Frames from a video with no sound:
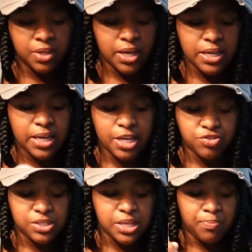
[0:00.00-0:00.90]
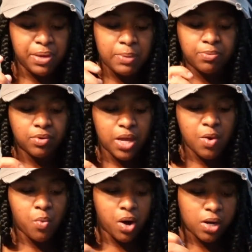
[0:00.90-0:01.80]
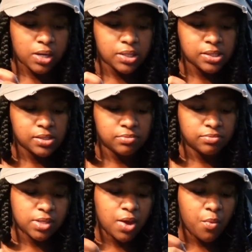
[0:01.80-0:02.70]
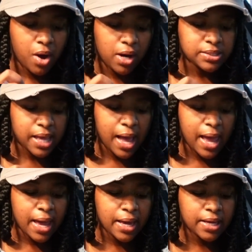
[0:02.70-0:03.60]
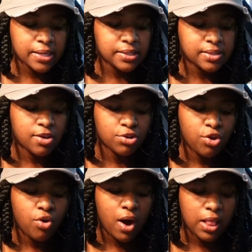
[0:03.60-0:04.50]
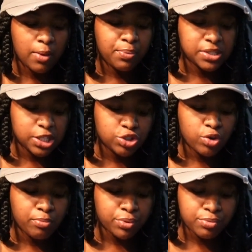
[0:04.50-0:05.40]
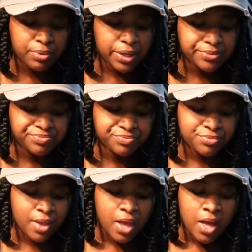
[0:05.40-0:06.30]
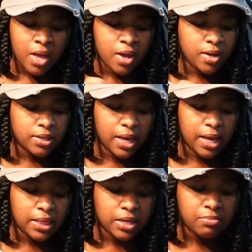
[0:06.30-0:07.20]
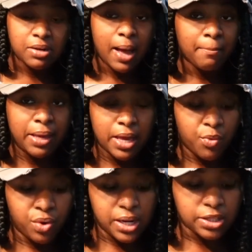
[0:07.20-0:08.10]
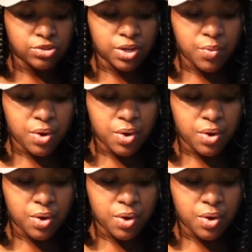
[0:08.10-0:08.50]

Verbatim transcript: any interesting people. It was. I had, a little potential boo, but they ended up not being what I thought it